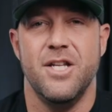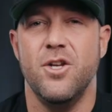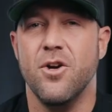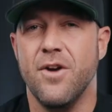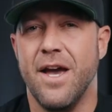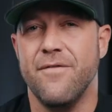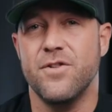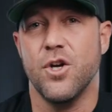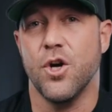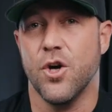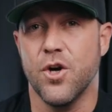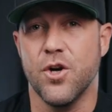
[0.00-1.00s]
And you don't have
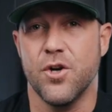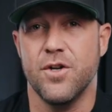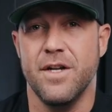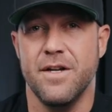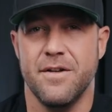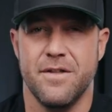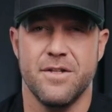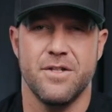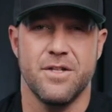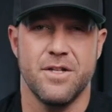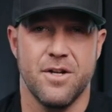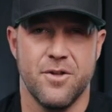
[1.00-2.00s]
to earn, this
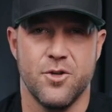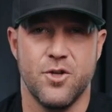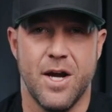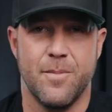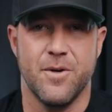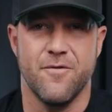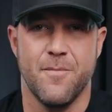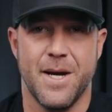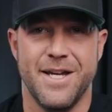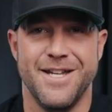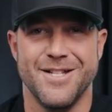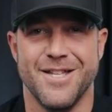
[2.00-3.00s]
is another chapter of my
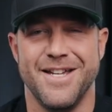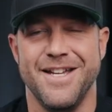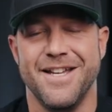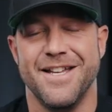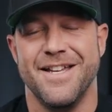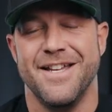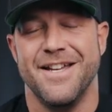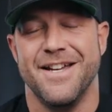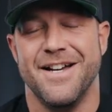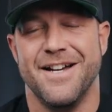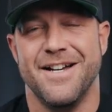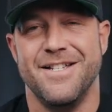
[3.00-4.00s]
healing.
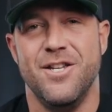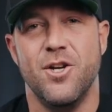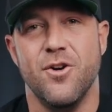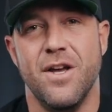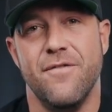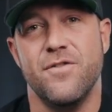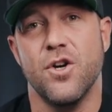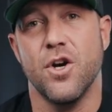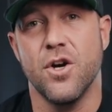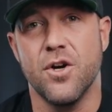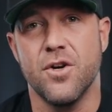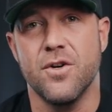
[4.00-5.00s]
You don't have to
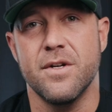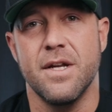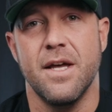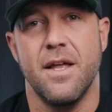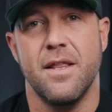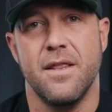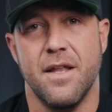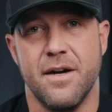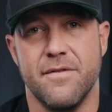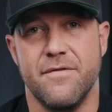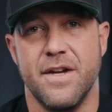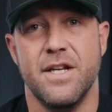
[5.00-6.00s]
earn
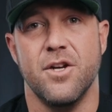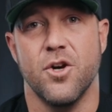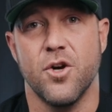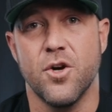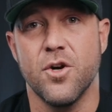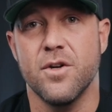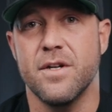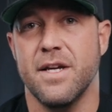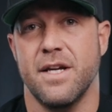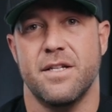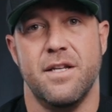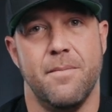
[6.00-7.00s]
love and earn
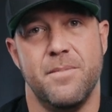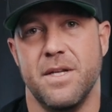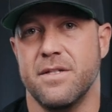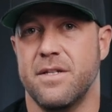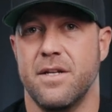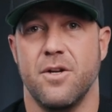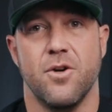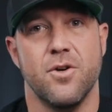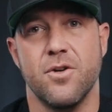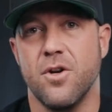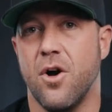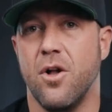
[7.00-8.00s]
acceptance and
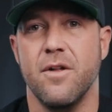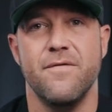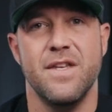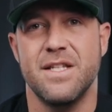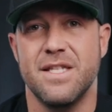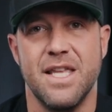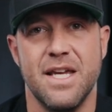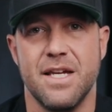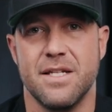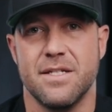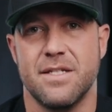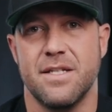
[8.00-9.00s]
earn all of these
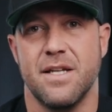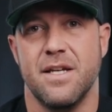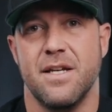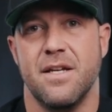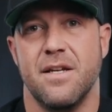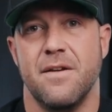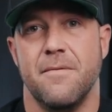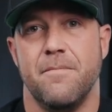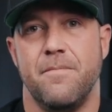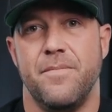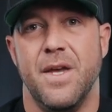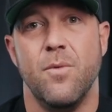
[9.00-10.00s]
things
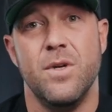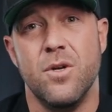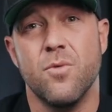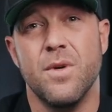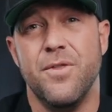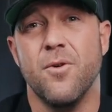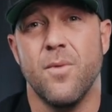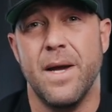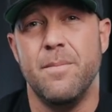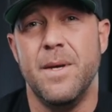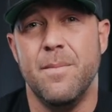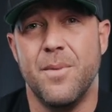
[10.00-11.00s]
that when you're with the
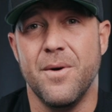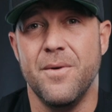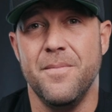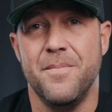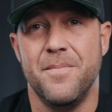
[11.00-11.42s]
right people,